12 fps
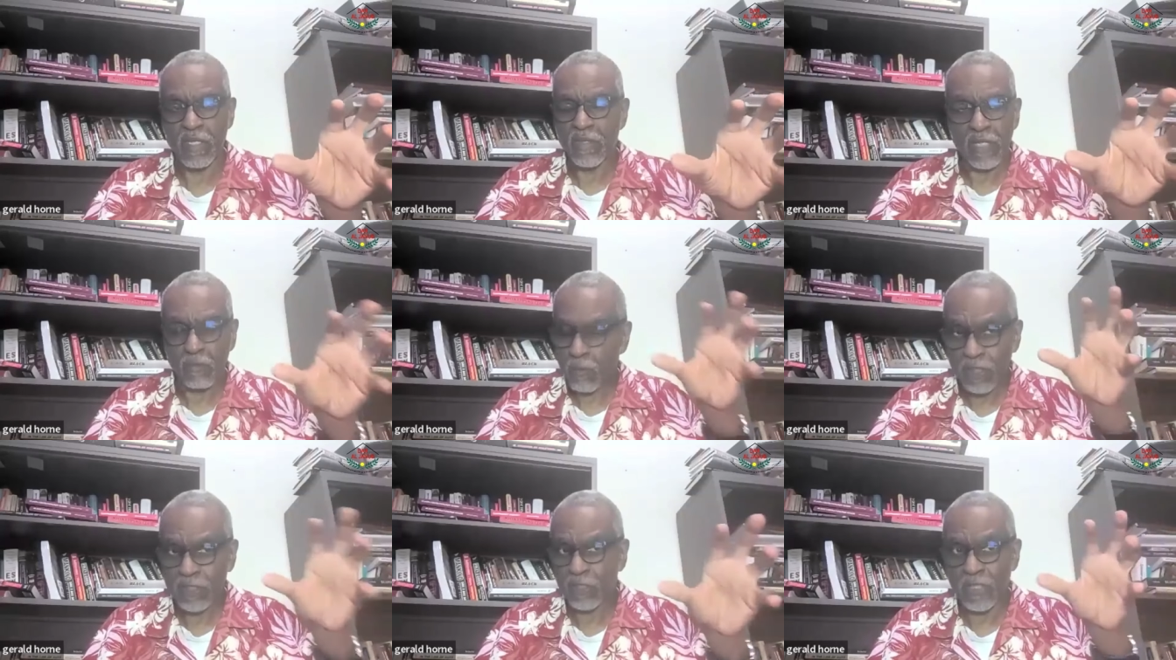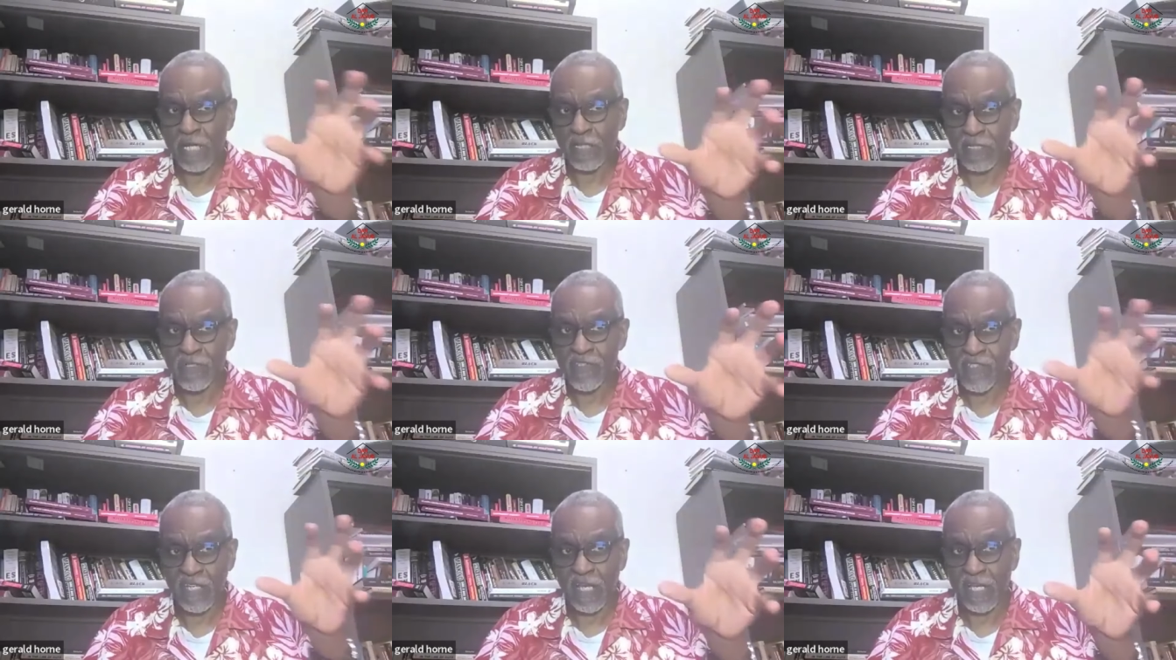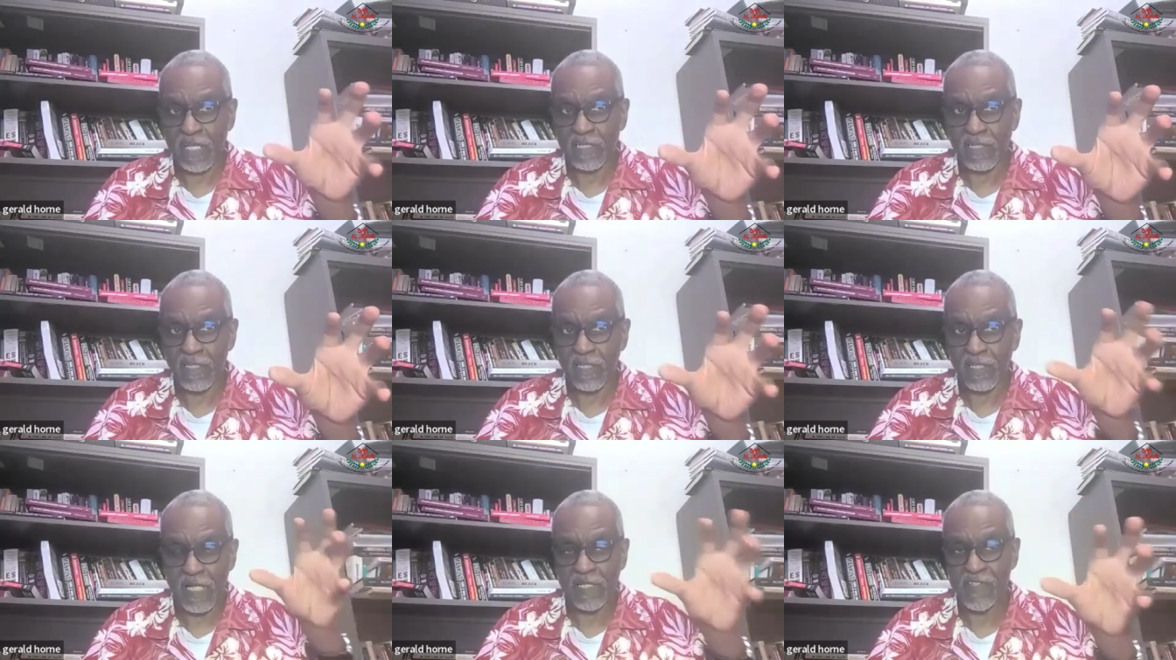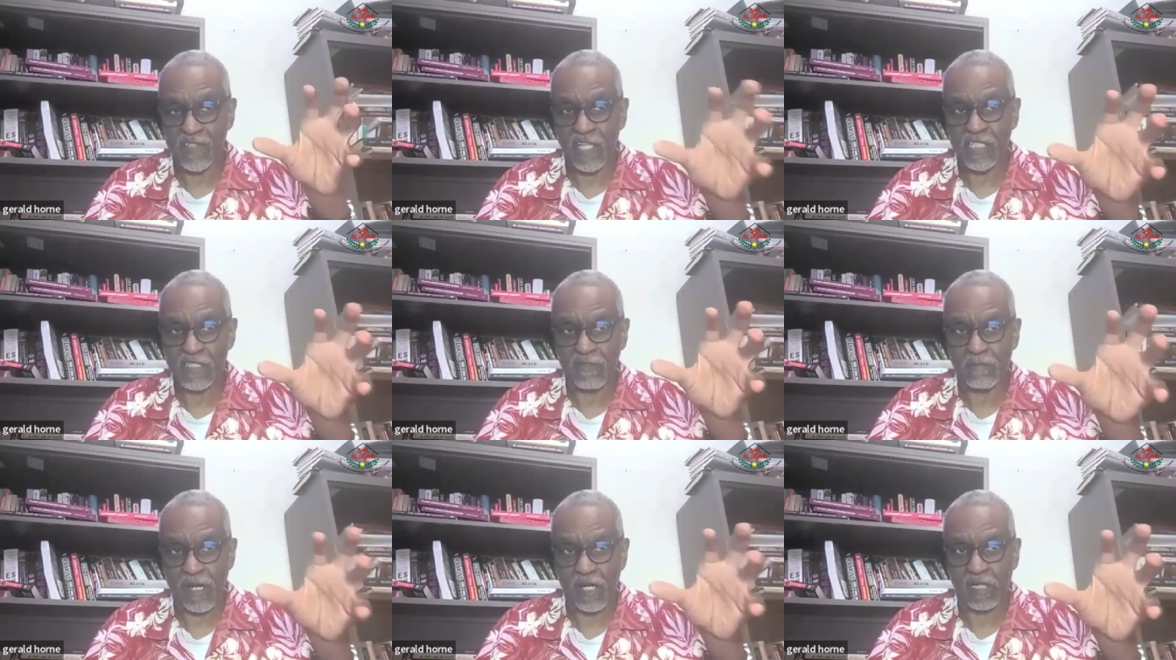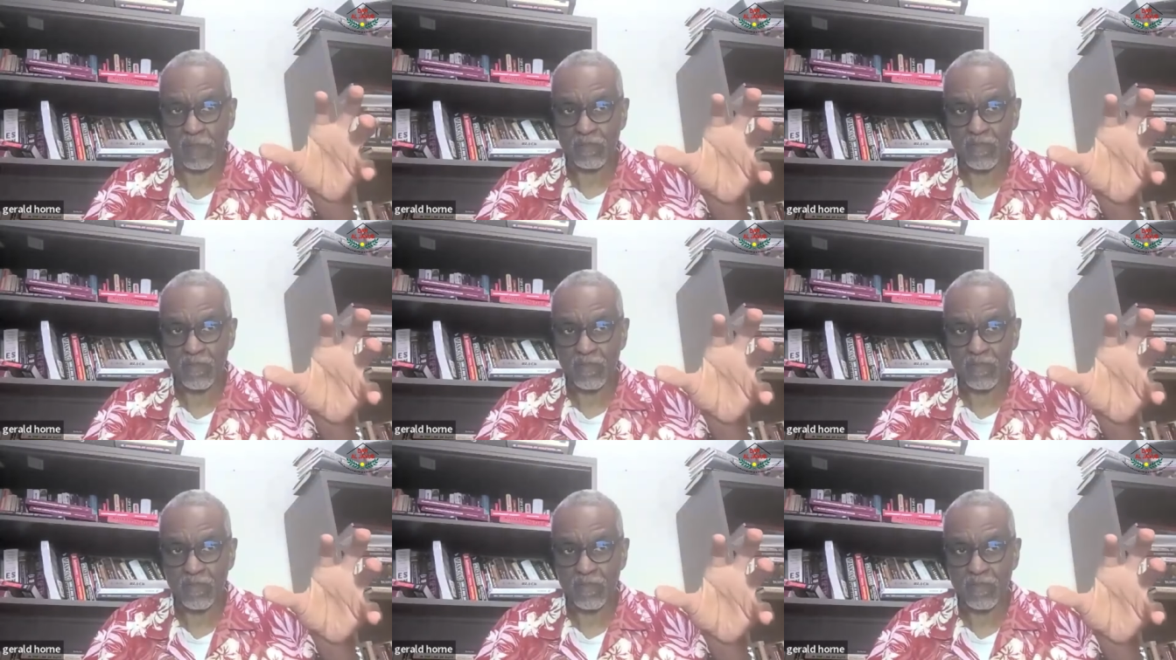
They really do not understand the United States of America.